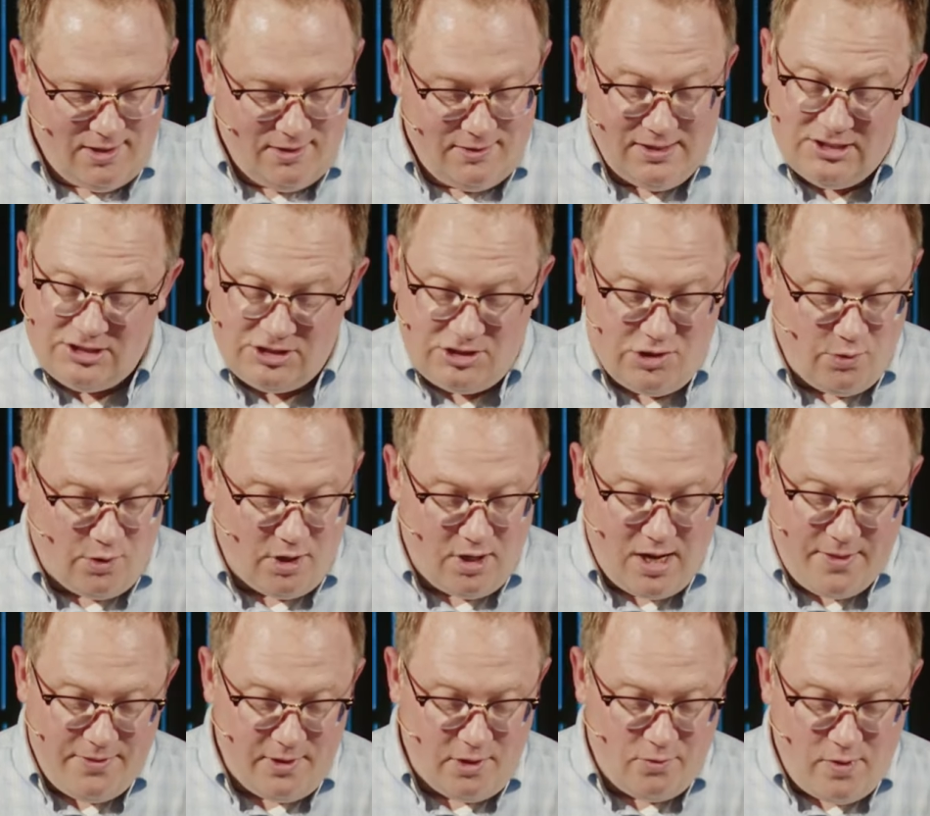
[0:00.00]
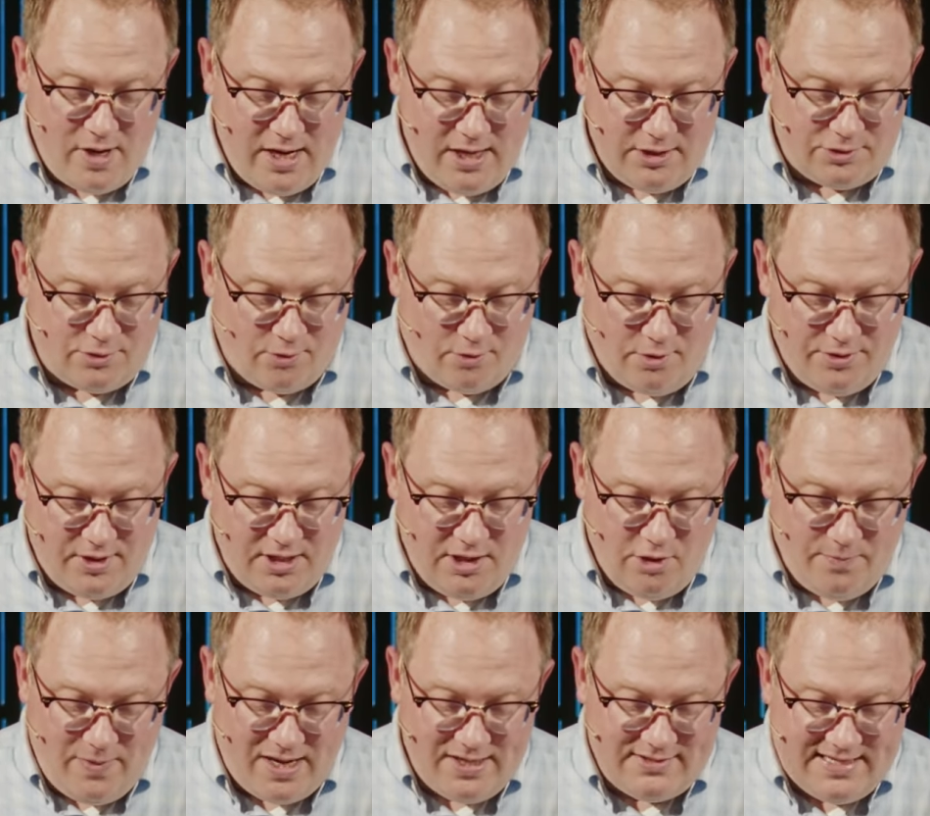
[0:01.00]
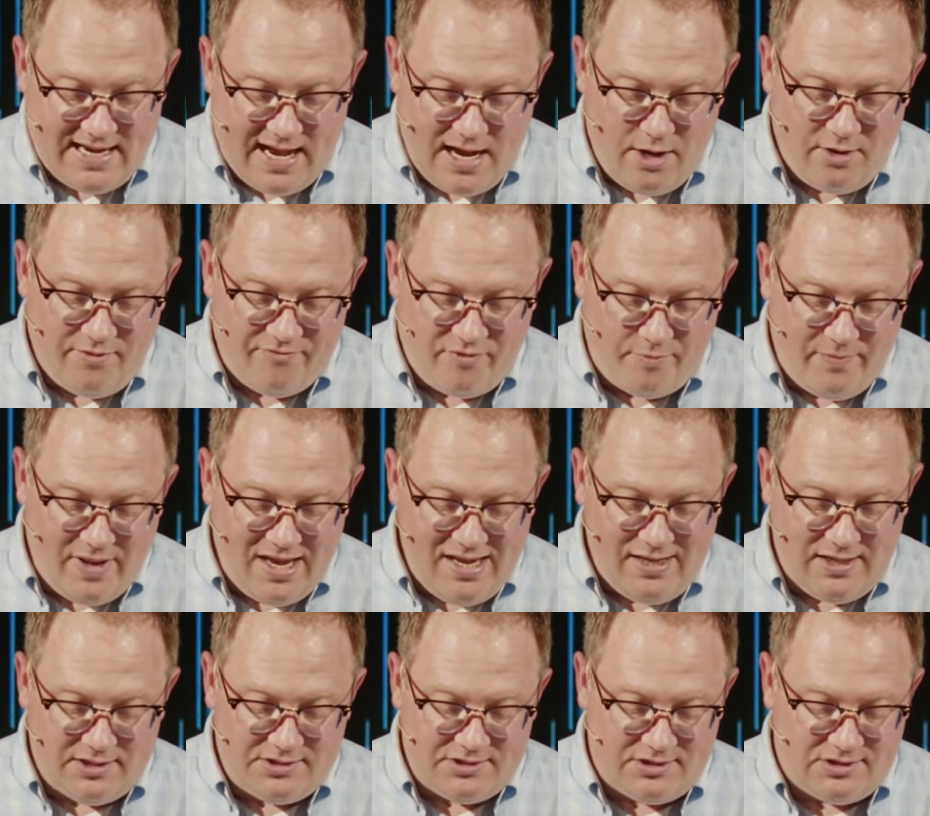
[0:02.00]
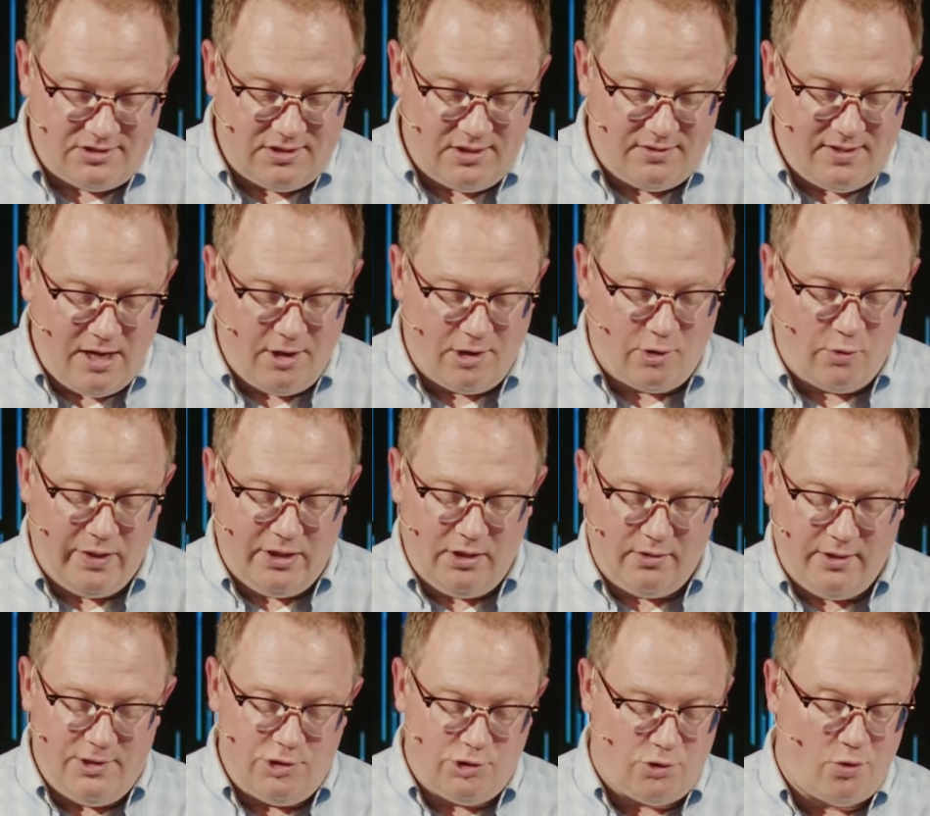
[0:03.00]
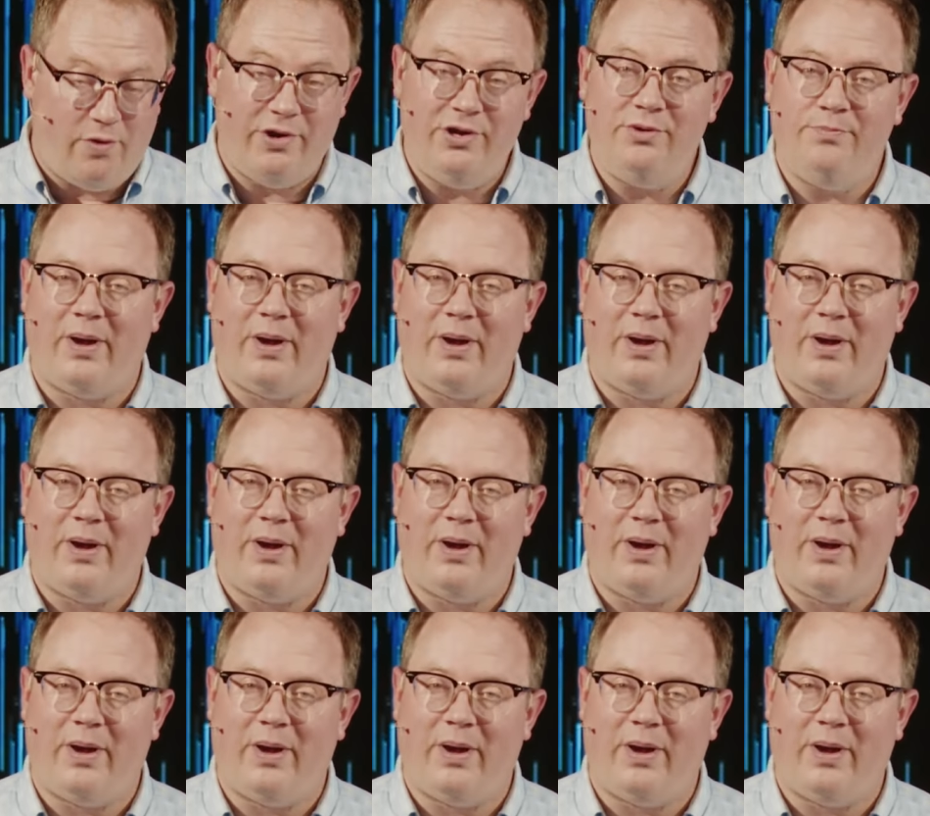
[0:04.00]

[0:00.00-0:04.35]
These two are on their way toward the nearby town of Emmaus, and they are quickly joined